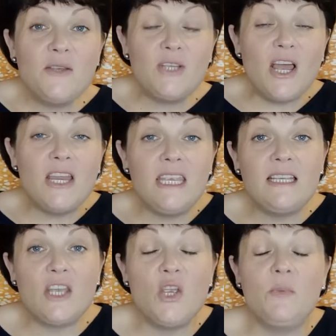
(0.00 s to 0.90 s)

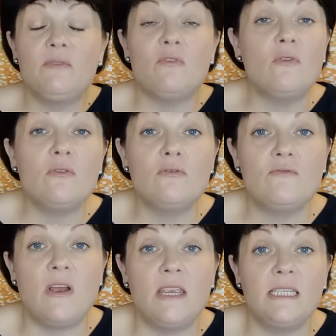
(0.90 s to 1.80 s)
darlings, I hope you're all
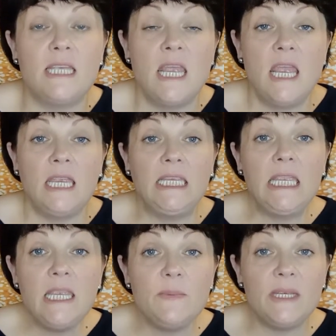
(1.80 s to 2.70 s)
right and
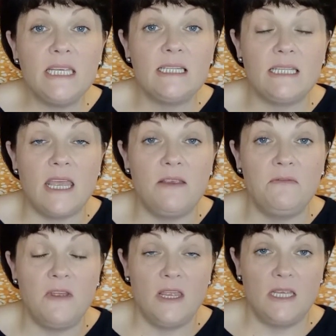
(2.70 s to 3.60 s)
keeping
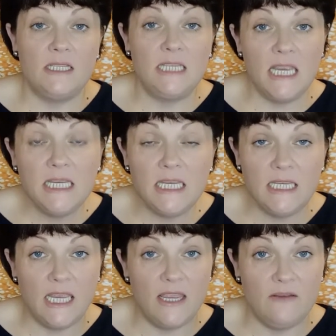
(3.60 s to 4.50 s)
safe and
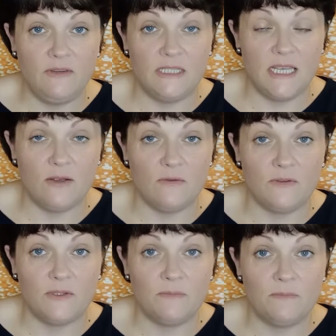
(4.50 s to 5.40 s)
taking care of
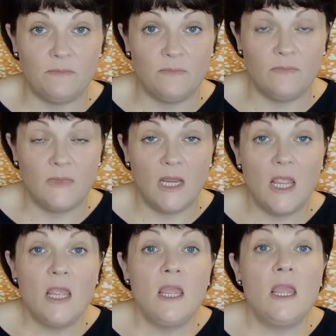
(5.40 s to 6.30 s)
yourselves.
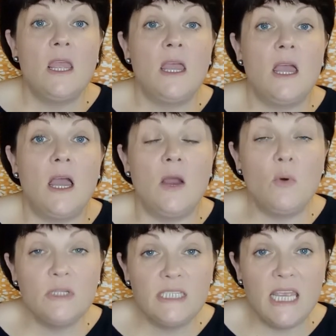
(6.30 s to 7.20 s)
I
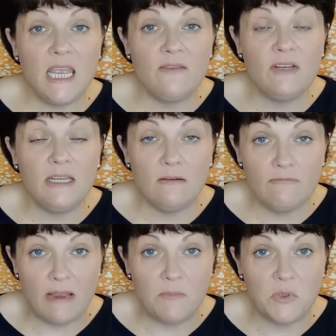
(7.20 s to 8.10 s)
want to have a little
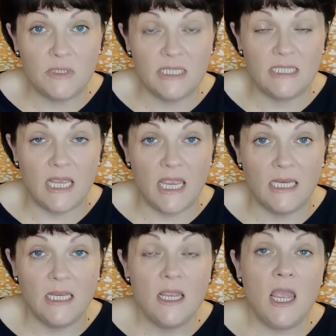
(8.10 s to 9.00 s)
ramble
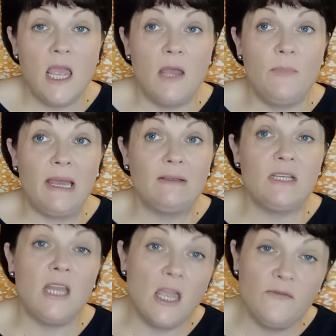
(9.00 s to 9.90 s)
today
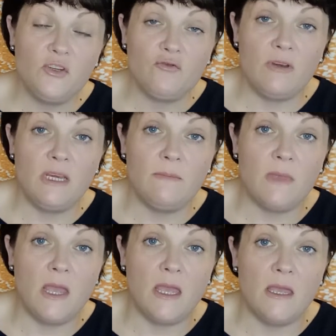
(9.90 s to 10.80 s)
about a live
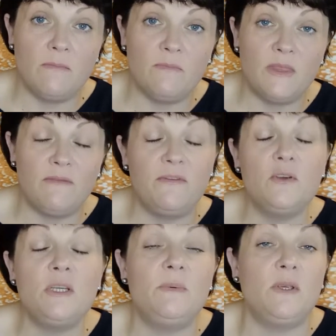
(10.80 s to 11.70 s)
stream that
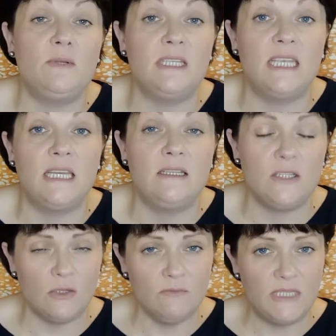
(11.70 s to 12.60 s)
Foodie Beauty did
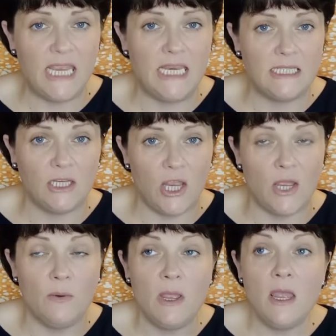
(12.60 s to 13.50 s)
some days
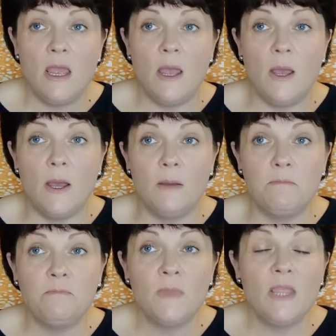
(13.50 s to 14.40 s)
ago.
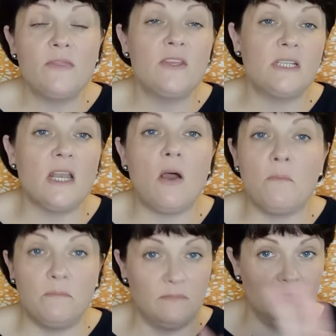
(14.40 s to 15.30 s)
There's a
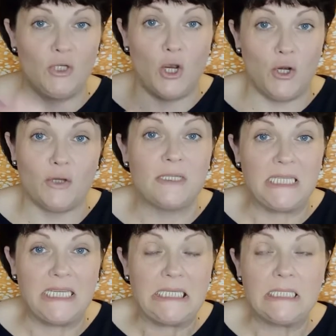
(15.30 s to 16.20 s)
lot gone on
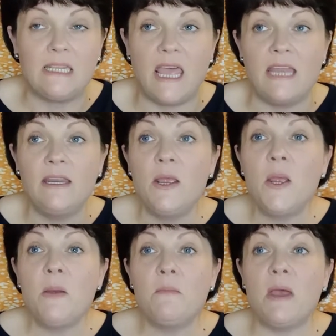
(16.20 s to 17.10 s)
since then
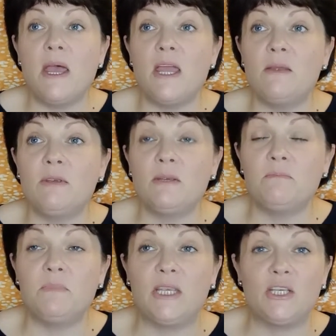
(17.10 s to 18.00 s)

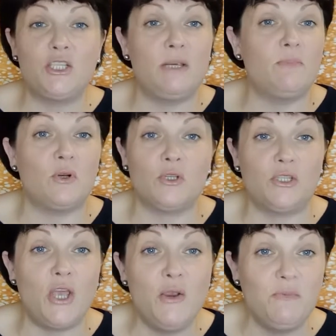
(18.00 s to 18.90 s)
because she put
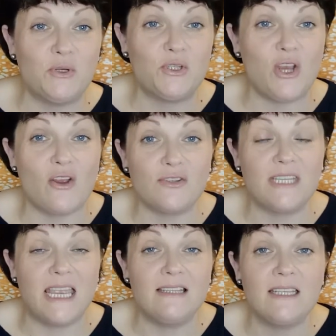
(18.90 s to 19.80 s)
so much
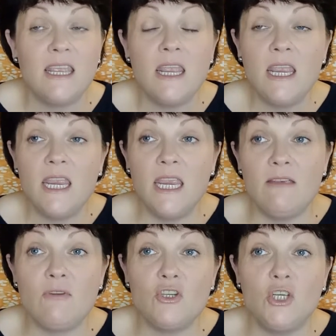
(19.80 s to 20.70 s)
content
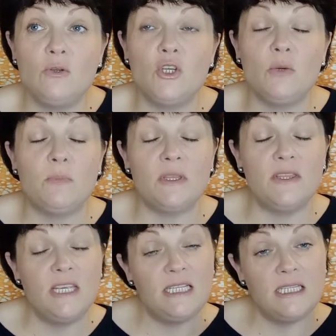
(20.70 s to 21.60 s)
here on YouTube.
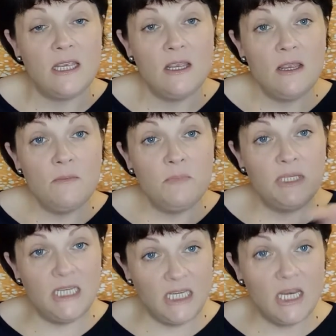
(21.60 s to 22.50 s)
But this
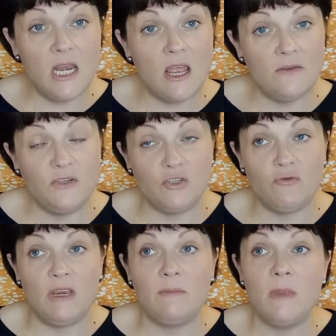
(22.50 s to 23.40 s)
particular live
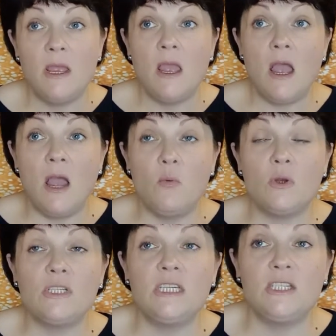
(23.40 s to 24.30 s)
stream, I
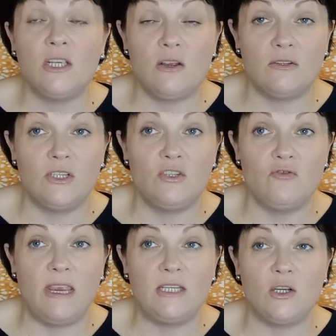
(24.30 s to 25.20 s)
wanted to
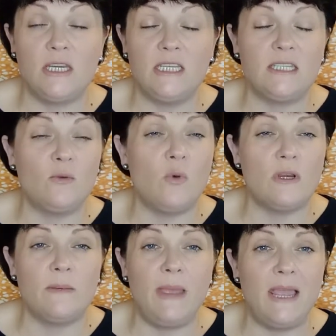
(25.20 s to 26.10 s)
concentrate on. It's the
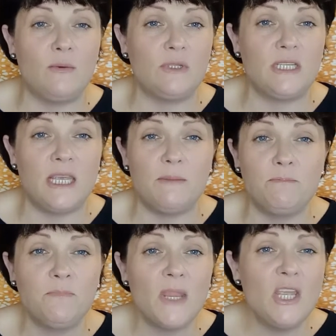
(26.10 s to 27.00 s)
one about
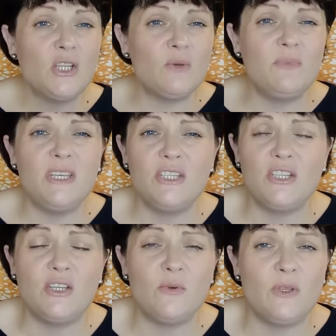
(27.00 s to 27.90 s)
something to
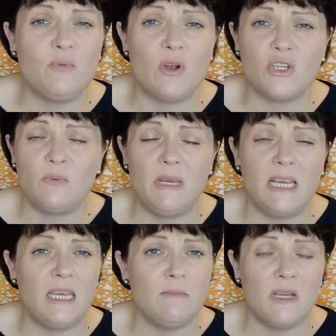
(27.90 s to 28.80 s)
do with watch me
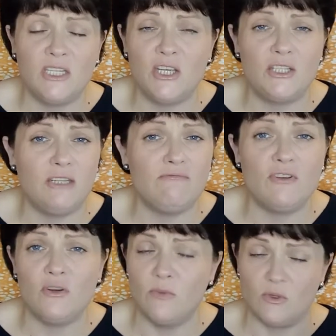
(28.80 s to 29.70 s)
clean my dirty
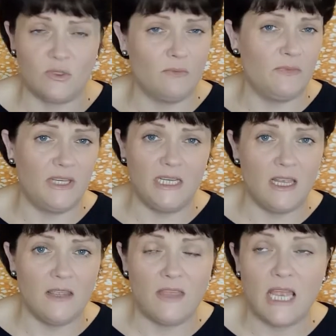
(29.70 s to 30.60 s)
room or something
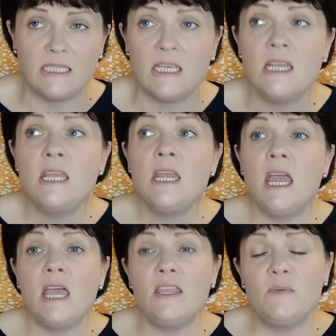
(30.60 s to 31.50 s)
like that.
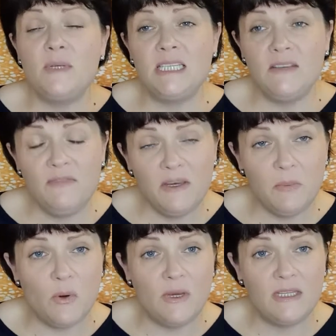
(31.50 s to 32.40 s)
And the
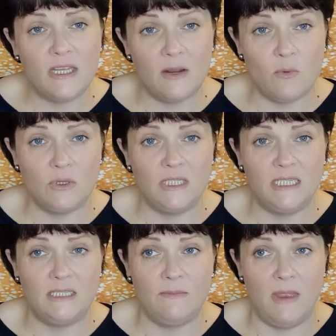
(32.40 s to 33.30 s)
specific point that I
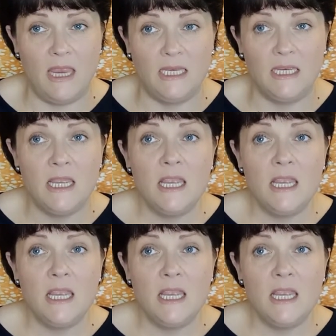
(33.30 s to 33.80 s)
wanted to make